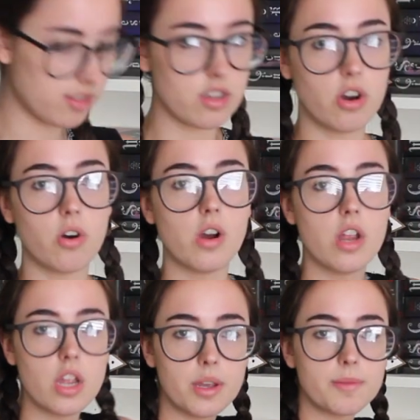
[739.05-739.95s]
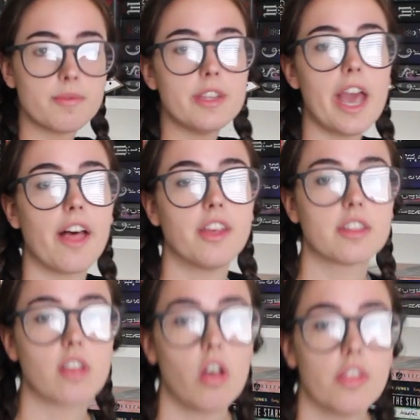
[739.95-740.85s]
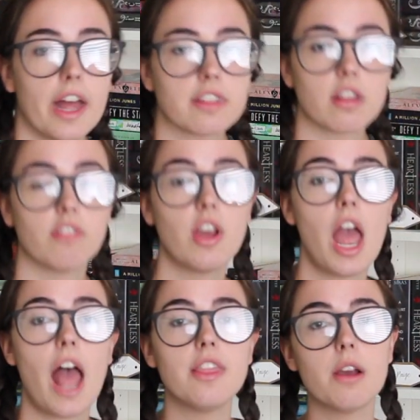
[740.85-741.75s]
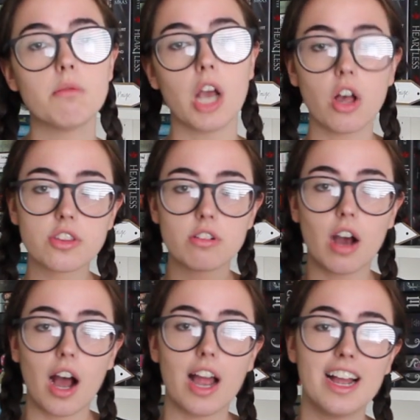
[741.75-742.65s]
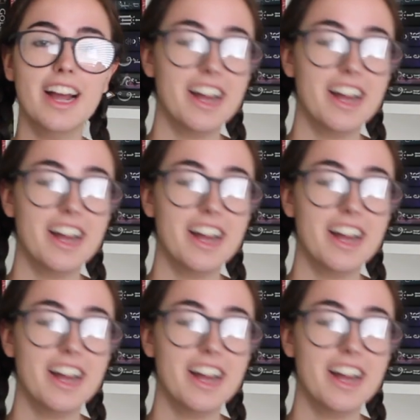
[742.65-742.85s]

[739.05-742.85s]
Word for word: So yeah, that's all that's. And then we also got